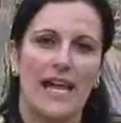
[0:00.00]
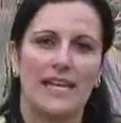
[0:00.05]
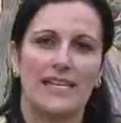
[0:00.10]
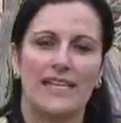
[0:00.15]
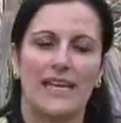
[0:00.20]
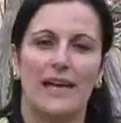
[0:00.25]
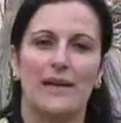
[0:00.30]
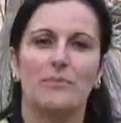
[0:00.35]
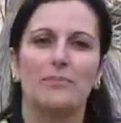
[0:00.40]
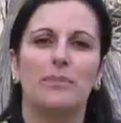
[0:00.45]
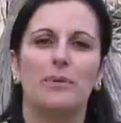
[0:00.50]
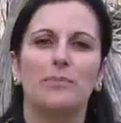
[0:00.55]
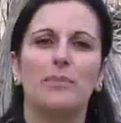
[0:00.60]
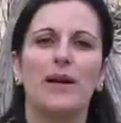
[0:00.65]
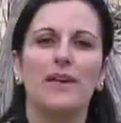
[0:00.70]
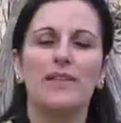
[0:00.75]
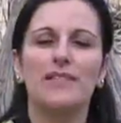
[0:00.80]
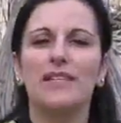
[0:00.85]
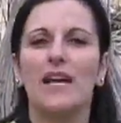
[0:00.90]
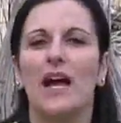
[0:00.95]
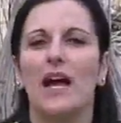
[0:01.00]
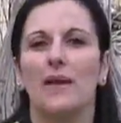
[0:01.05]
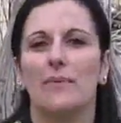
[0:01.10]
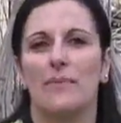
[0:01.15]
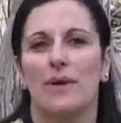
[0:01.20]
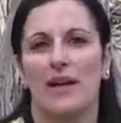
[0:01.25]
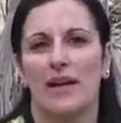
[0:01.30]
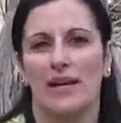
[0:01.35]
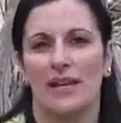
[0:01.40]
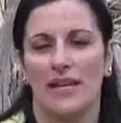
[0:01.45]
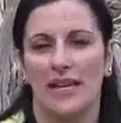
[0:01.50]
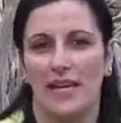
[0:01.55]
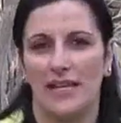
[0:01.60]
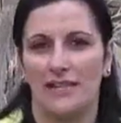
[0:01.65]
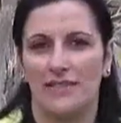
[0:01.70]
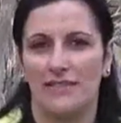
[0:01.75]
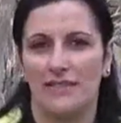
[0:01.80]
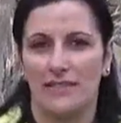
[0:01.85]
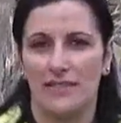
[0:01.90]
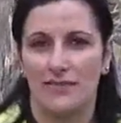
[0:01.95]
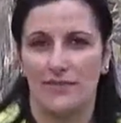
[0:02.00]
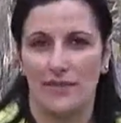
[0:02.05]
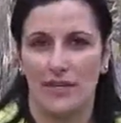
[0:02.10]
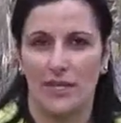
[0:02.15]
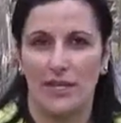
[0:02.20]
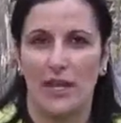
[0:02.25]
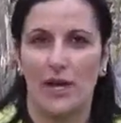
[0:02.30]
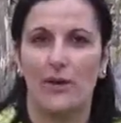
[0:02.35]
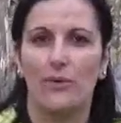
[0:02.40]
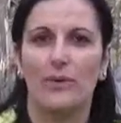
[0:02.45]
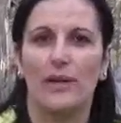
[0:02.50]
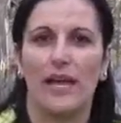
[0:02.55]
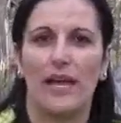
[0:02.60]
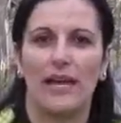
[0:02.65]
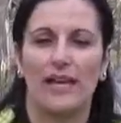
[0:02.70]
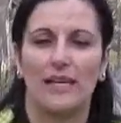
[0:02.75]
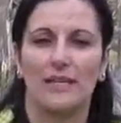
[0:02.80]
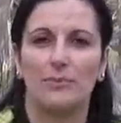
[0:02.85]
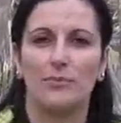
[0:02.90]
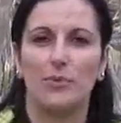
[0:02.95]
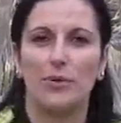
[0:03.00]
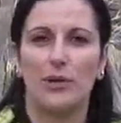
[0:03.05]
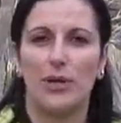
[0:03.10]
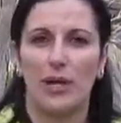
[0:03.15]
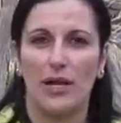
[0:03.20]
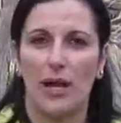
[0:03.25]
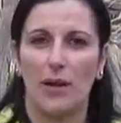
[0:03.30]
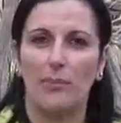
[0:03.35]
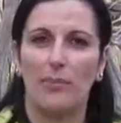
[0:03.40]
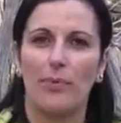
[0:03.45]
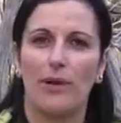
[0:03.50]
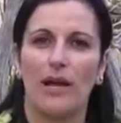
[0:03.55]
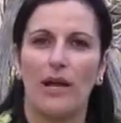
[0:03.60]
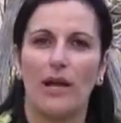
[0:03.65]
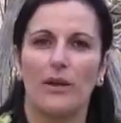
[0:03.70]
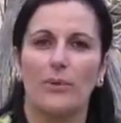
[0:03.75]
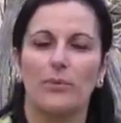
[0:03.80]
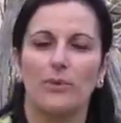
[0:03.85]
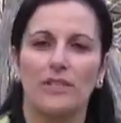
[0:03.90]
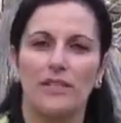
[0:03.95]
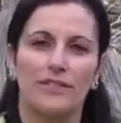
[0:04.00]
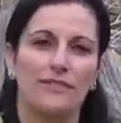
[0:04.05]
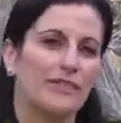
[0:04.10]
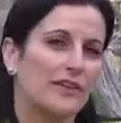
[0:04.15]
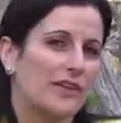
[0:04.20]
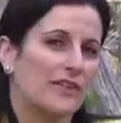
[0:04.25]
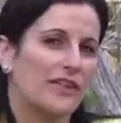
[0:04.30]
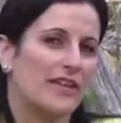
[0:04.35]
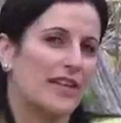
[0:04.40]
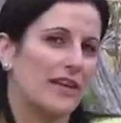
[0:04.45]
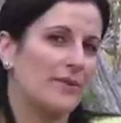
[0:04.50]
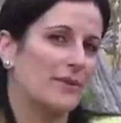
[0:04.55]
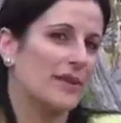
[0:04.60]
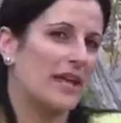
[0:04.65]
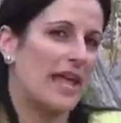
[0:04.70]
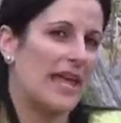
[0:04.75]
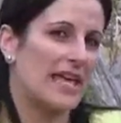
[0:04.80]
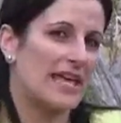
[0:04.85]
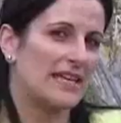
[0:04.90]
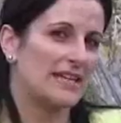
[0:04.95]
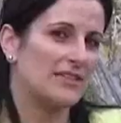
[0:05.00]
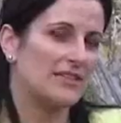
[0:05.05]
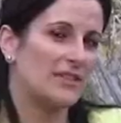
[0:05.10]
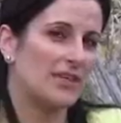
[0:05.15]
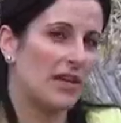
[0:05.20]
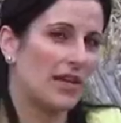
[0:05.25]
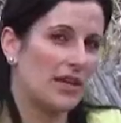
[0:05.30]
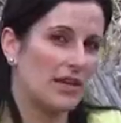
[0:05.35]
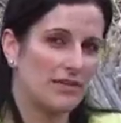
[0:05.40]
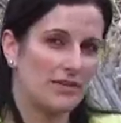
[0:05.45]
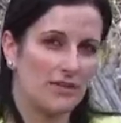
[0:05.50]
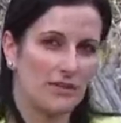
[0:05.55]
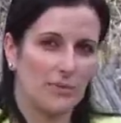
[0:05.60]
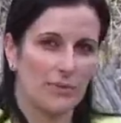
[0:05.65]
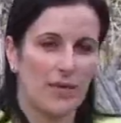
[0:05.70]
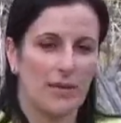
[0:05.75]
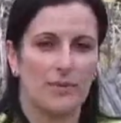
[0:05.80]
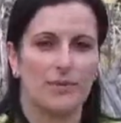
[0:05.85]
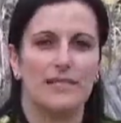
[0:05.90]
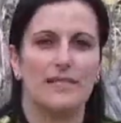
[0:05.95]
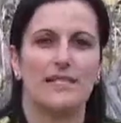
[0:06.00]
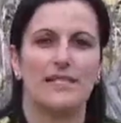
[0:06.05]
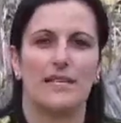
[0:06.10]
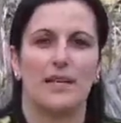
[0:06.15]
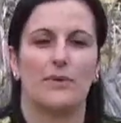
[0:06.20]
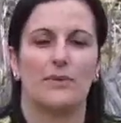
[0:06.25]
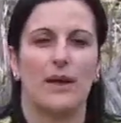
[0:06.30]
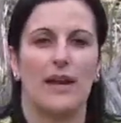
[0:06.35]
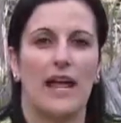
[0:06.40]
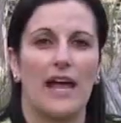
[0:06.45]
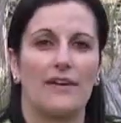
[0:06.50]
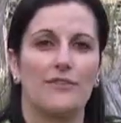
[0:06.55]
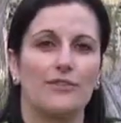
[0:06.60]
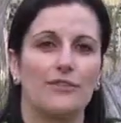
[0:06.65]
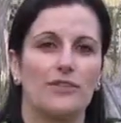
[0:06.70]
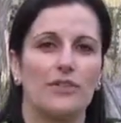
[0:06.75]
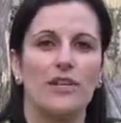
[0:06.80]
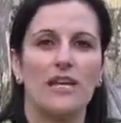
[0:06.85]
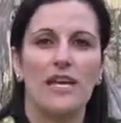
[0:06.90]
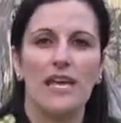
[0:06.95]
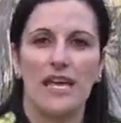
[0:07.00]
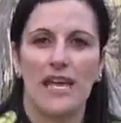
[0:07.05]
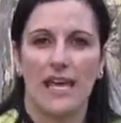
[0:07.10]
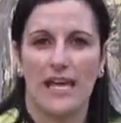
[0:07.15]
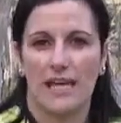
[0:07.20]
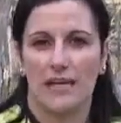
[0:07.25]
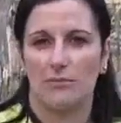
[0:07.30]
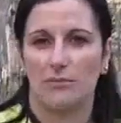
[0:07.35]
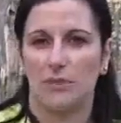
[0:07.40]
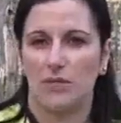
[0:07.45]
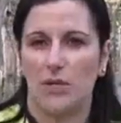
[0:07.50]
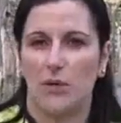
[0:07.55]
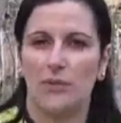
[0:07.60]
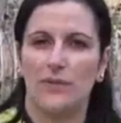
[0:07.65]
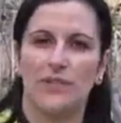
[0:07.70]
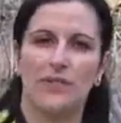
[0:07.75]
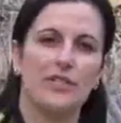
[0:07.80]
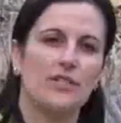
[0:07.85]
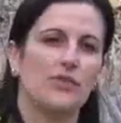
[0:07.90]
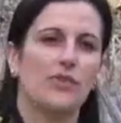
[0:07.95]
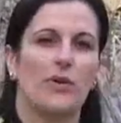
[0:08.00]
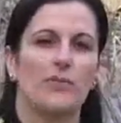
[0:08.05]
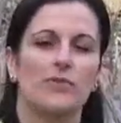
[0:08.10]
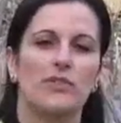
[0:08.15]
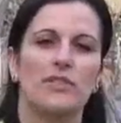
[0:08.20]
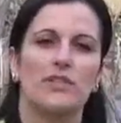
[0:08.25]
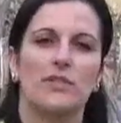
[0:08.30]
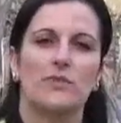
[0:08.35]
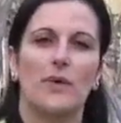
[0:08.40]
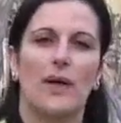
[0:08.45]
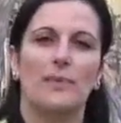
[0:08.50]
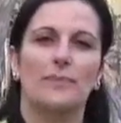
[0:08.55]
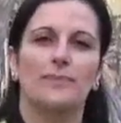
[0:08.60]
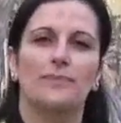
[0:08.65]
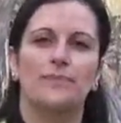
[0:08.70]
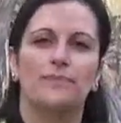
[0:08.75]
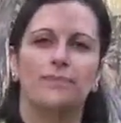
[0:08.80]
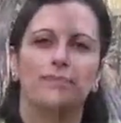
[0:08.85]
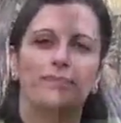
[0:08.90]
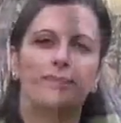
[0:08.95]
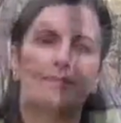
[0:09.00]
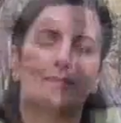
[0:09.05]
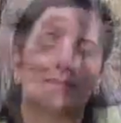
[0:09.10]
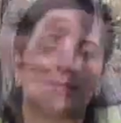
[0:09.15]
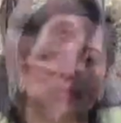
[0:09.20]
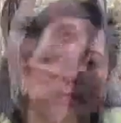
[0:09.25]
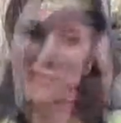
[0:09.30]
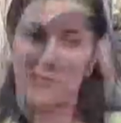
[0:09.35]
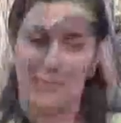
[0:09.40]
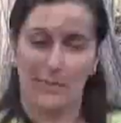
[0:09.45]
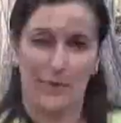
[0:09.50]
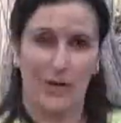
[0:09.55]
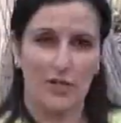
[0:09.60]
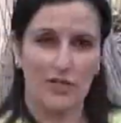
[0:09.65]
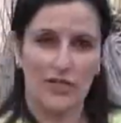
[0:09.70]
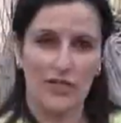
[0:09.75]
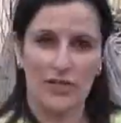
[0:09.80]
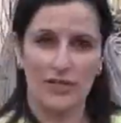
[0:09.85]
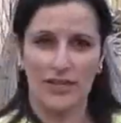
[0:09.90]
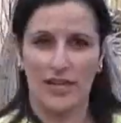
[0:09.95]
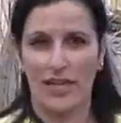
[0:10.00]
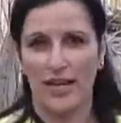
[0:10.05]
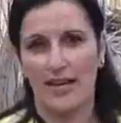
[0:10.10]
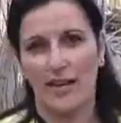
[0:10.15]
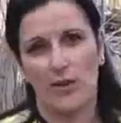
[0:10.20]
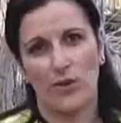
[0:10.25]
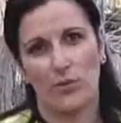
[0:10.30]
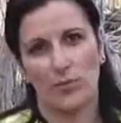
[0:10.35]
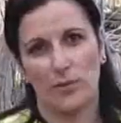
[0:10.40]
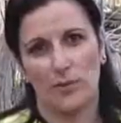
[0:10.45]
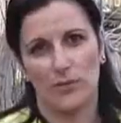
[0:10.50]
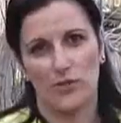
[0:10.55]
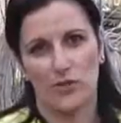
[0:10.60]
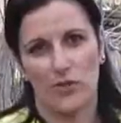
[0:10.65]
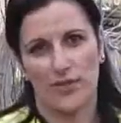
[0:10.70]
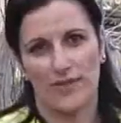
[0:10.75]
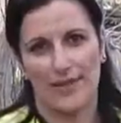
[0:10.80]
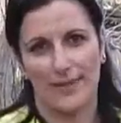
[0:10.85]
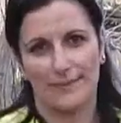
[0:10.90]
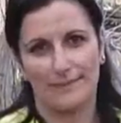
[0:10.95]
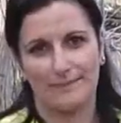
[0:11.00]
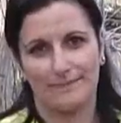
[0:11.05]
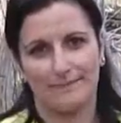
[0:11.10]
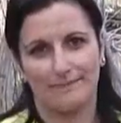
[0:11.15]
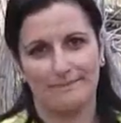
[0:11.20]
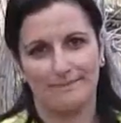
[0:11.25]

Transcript: tag yet, but by the time I edit this video and put it up, I will have figured that out, and you'll be able to see it right after and below in the descriptions as well. Thanks for watching, and I hope you enjoyed that.